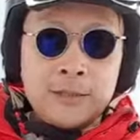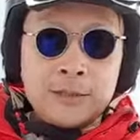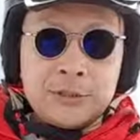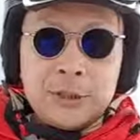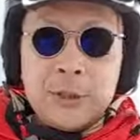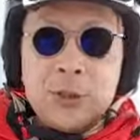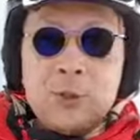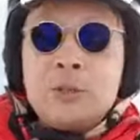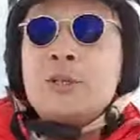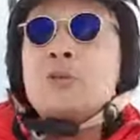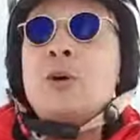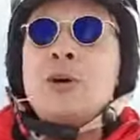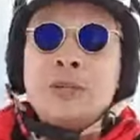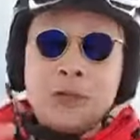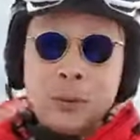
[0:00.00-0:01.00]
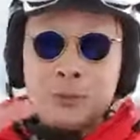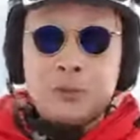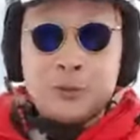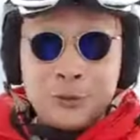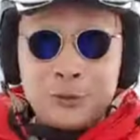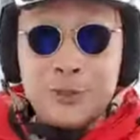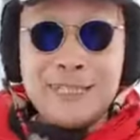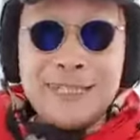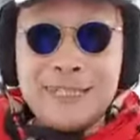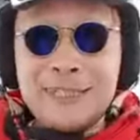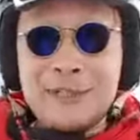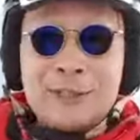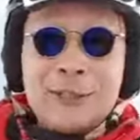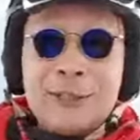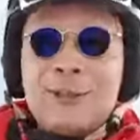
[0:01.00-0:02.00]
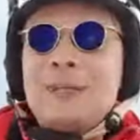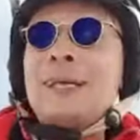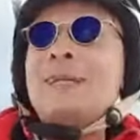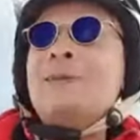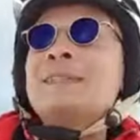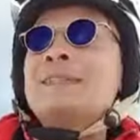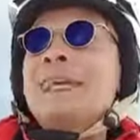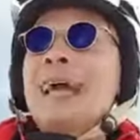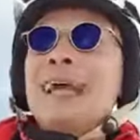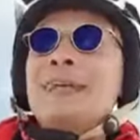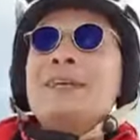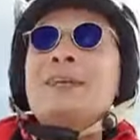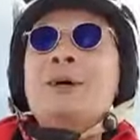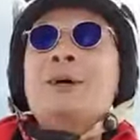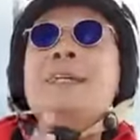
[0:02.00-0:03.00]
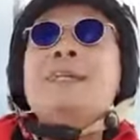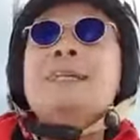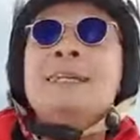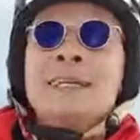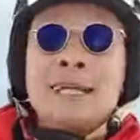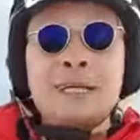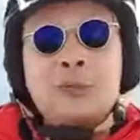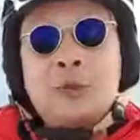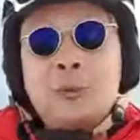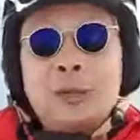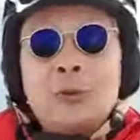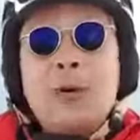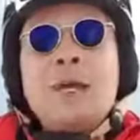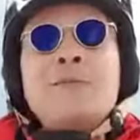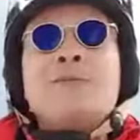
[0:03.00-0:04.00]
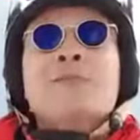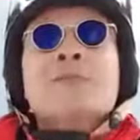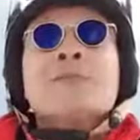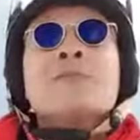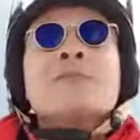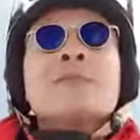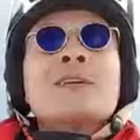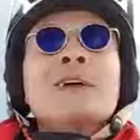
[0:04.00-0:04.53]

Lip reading: so we saw an opportunity, and then we said, hey, and I told my wife